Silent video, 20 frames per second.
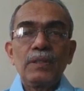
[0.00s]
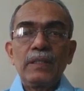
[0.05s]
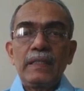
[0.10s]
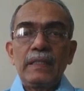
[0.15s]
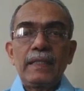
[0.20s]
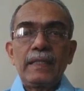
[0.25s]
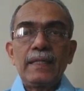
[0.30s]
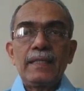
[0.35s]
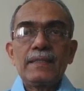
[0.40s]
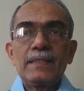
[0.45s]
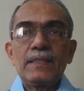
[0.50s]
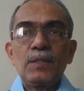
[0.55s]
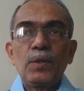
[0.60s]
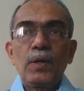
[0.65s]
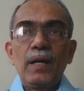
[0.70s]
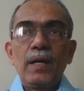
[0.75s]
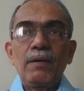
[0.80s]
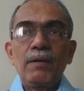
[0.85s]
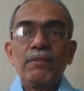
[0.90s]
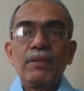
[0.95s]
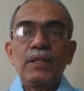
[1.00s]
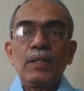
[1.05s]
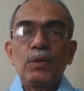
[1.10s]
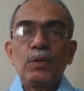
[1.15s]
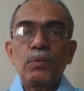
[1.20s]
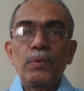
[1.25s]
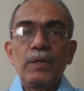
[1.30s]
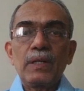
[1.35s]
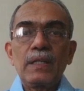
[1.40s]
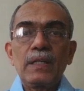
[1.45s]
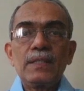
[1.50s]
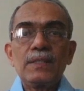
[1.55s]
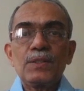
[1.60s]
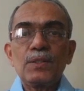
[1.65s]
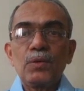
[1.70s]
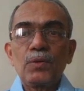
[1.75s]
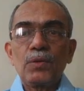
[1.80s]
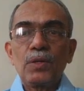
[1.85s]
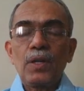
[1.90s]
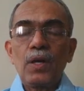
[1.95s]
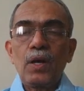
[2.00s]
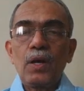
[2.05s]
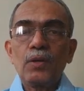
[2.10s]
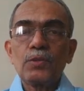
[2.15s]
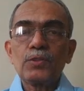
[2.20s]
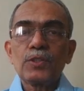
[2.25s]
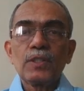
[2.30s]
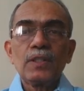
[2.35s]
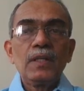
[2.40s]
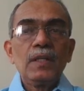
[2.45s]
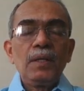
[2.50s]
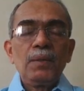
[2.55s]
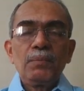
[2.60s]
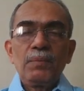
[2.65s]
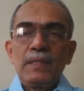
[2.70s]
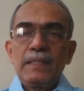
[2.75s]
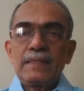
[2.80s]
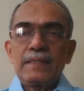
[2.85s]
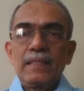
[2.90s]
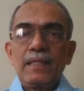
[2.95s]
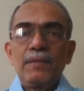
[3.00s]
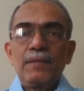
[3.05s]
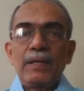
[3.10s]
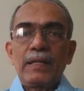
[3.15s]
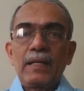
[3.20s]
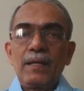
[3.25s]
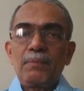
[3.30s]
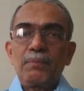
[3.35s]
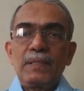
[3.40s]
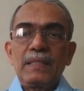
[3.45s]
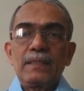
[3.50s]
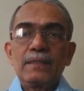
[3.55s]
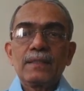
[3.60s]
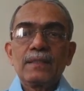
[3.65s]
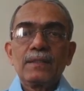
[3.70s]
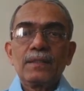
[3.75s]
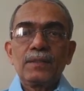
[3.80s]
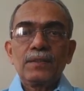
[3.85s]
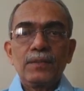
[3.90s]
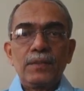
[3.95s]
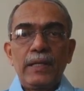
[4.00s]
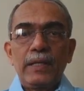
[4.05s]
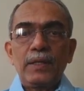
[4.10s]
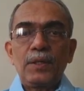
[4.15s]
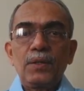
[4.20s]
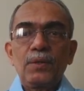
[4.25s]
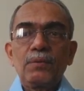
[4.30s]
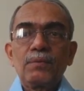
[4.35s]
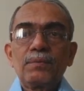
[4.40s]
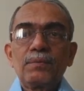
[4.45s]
In case you have any queries or doubt, please leave a comment. Thank you.